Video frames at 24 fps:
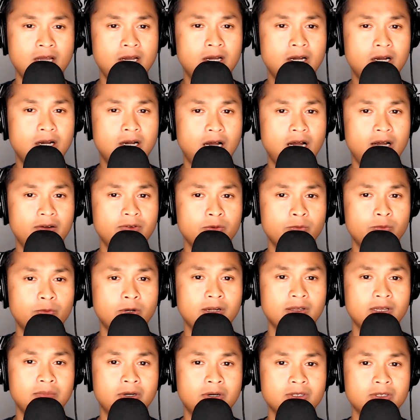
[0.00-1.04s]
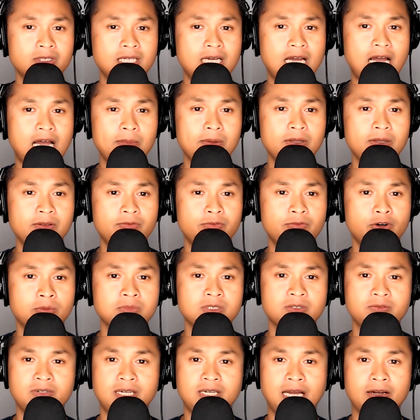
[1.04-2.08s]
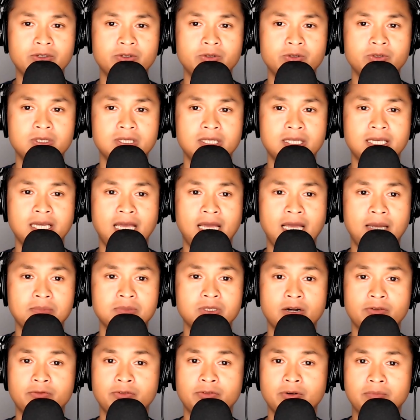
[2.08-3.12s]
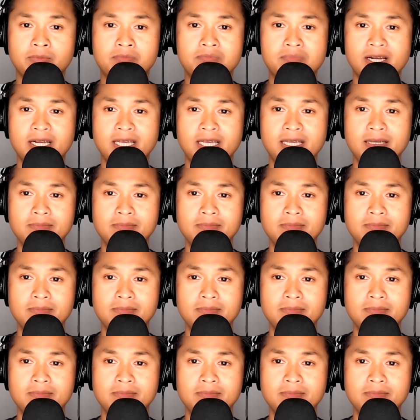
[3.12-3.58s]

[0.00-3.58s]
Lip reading: Often, one of the most common forms of counters in games are for money,